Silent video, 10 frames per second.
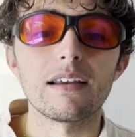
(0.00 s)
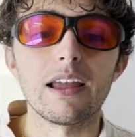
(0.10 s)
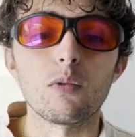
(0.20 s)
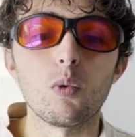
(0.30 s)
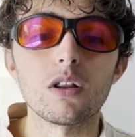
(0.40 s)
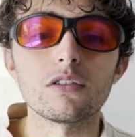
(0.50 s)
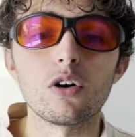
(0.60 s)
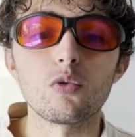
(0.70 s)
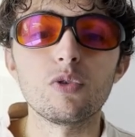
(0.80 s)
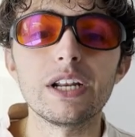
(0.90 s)
And what
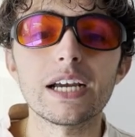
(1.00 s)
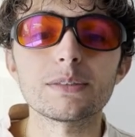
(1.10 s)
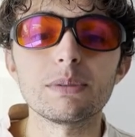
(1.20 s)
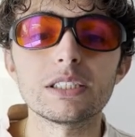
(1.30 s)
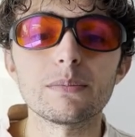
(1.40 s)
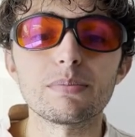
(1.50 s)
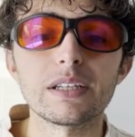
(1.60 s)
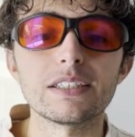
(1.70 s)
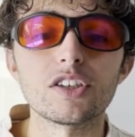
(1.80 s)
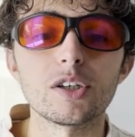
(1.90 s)
low redox means in
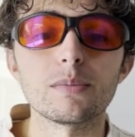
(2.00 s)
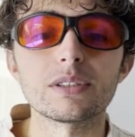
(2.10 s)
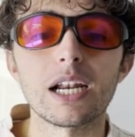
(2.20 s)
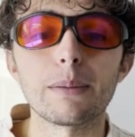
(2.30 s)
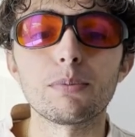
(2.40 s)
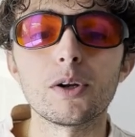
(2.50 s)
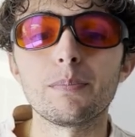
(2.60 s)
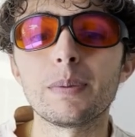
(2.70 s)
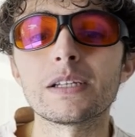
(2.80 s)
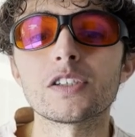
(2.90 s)
play terms, and I put a
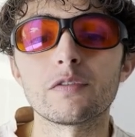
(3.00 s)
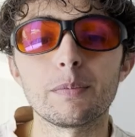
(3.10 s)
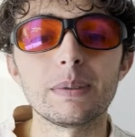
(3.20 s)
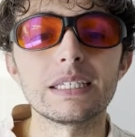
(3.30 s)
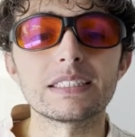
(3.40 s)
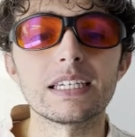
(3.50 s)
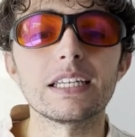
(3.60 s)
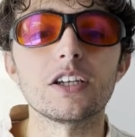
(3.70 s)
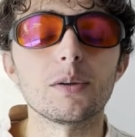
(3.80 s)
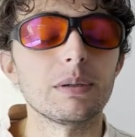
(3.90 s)
picture of a big
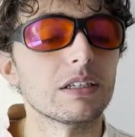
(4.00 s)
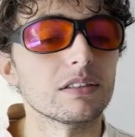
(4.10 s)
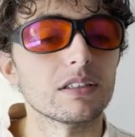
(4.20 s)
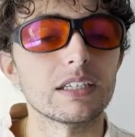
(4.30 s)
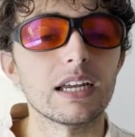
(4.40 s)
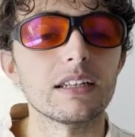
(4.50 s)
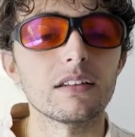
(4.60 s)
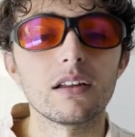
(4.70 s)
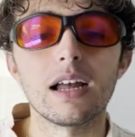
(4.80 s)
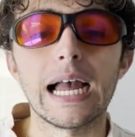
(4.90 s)
city here because,
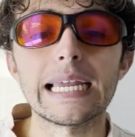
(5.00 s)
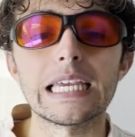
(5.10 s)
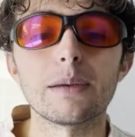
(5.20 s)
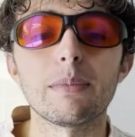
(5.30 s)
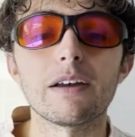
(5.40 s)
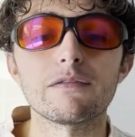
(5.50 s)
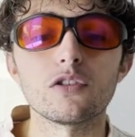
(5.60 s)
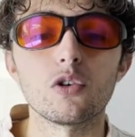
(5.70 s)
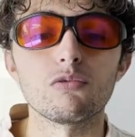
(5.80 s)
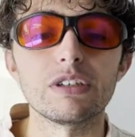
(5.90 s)
again, high EMF,
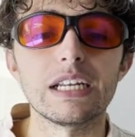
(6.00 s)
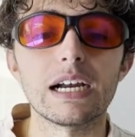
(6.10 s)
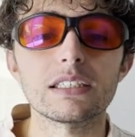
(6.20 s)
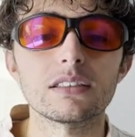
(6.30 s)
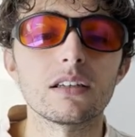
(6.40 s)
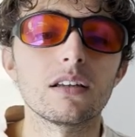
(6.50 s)
low redox.